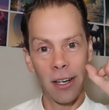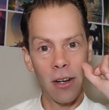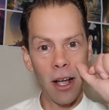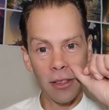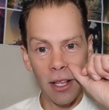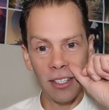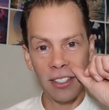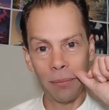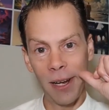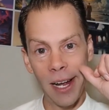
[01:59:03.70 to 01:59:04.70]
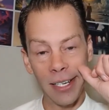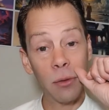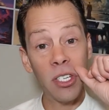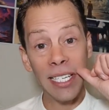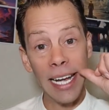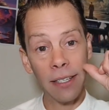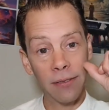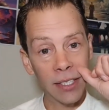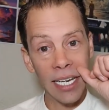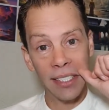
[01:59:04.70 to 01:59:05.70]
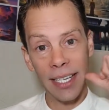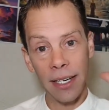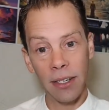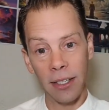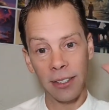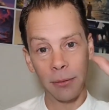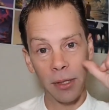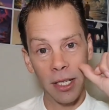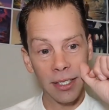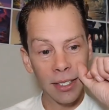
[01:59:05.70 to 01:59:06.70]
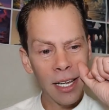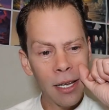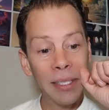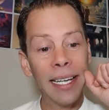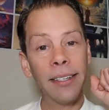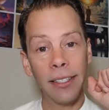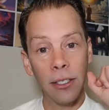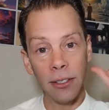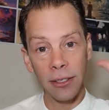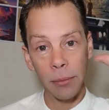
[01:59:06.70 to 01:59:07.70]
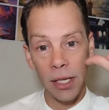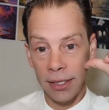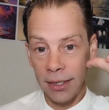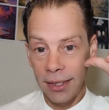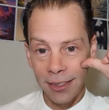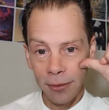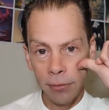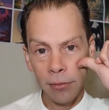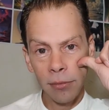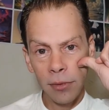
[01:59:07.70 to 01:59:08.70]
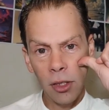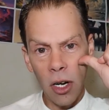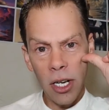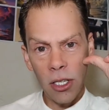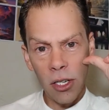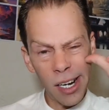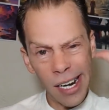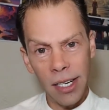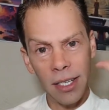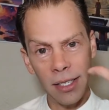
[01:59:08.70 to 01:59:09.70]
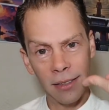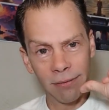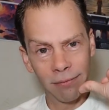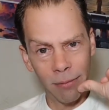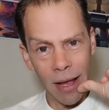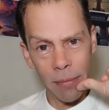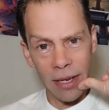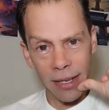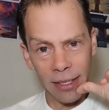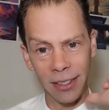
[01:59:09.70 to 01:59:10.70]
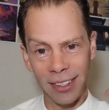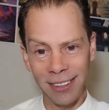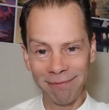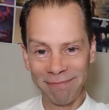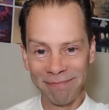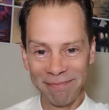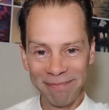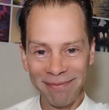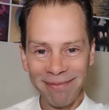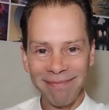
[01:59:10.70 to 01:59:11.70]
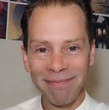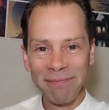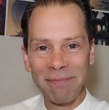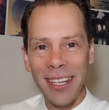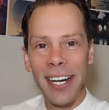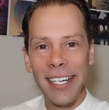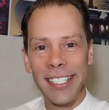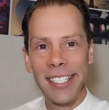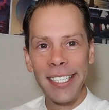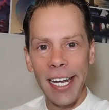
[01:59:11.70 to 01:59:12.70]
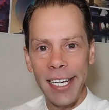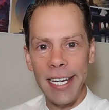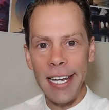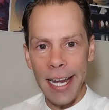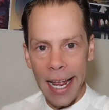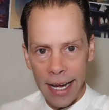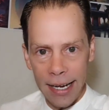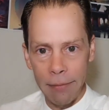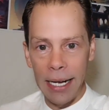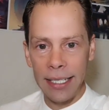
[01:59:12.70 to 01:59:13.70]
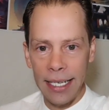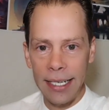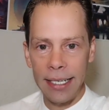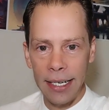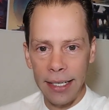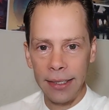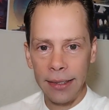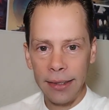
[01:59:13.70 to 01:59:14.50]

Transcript: God lost the plot. That's what you get for saying Satan lost the plot. Well, Satan did lose the plot. So did you. I didn't. Maybe a little. Yeah, it's Sunday. My Sunday.